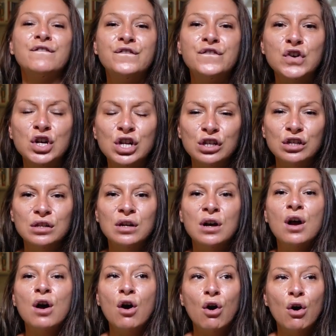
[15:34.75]
full
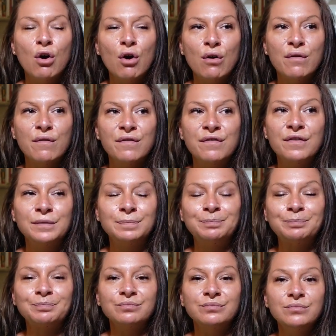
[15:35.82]
of
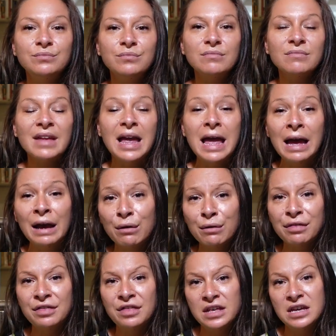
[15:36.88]

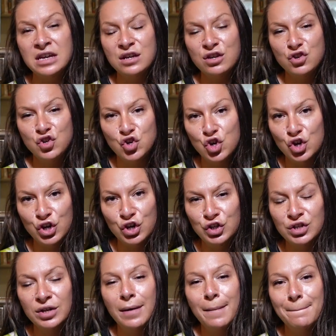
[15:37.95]
healthy, good
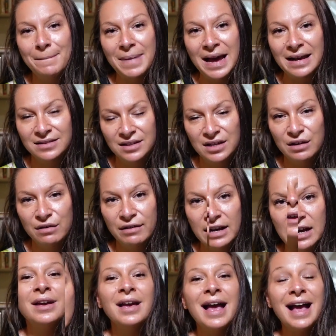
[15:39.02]

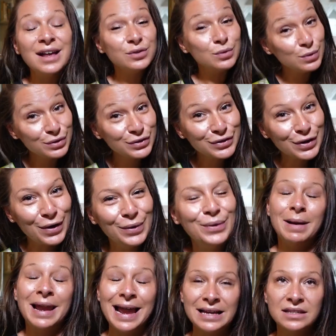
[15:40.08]
bacteria, and also
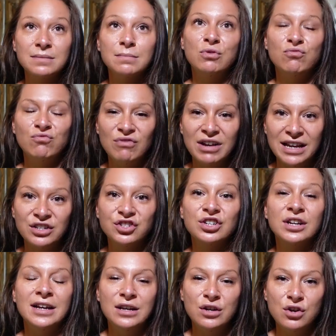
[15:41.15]
plasma rich
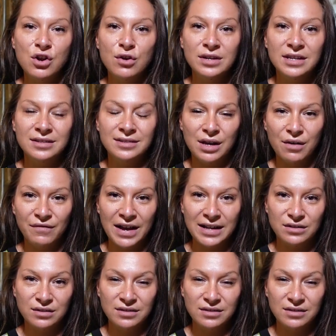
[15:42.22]
in no cell factors.